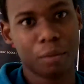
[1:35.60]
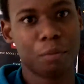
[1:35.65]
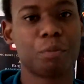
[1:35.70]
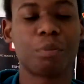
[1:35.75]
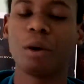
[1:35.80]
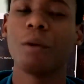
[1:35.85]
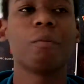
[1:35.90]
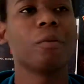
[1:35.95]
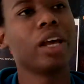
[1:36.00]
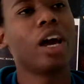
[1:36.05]

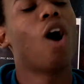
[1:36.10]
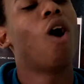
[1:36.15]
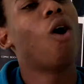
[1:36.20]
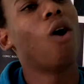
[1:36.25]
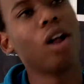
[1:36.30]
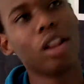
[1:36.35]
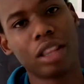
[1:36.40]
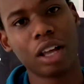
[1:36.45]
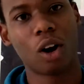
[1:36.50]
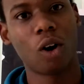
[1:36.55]
probably
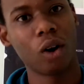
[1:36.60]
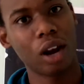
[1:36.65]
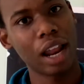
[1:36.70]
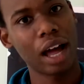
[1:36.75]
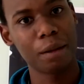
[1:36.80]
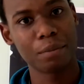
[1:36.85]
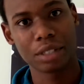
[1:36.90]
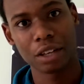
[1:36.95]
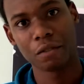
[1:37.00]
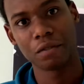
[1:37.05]
all the
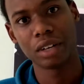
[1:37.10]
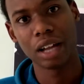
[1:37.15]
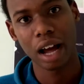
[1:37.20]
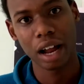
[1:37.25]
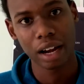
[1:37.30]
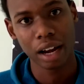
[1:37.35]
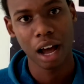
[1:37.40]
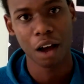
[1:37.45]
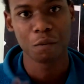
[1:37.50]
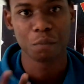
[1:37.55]
collabs I've done
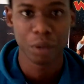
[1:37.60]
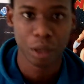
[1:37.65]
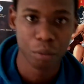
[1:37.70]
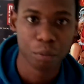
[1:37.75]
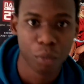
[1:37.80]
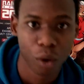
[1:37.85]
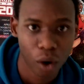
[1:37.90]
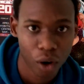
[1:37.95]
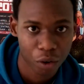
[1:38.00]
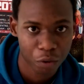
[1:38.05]
have been
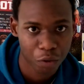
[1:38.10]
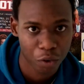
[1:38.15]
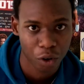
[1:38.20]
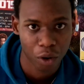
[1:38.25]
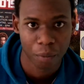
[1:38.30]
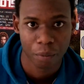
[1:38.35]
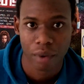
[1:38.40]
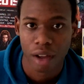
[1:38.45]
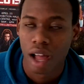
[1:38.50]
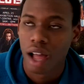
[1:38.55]
born
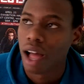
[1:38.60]
from.